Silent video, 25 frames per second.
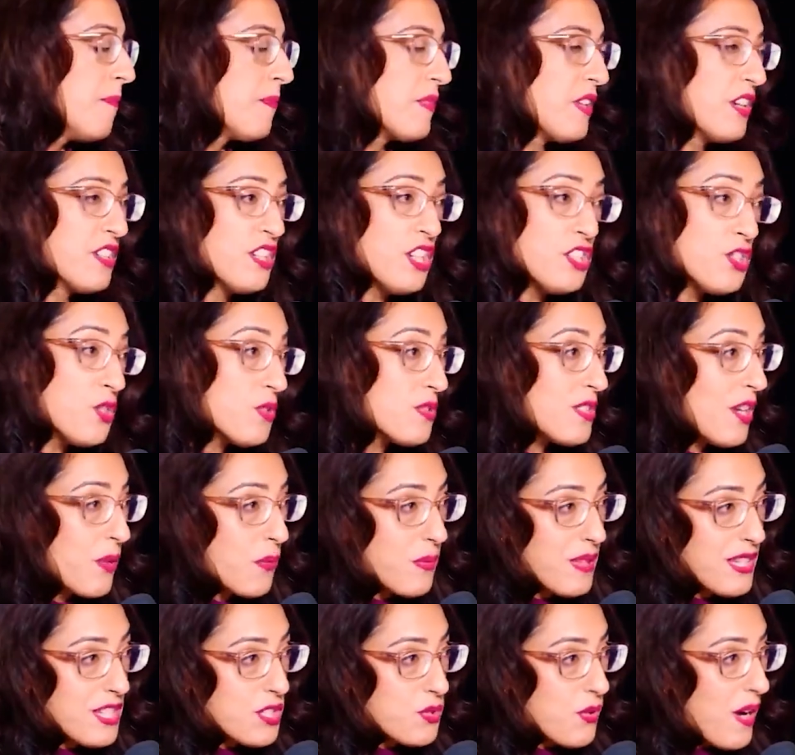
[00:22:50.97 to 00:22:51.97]
their tissues are
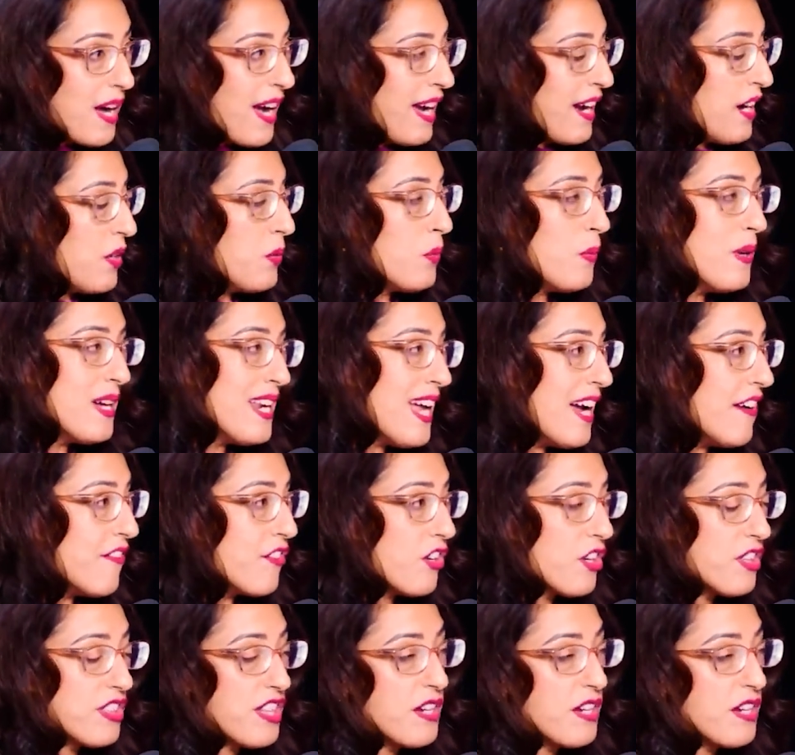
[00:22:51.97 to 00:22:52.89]
really dry or whatever.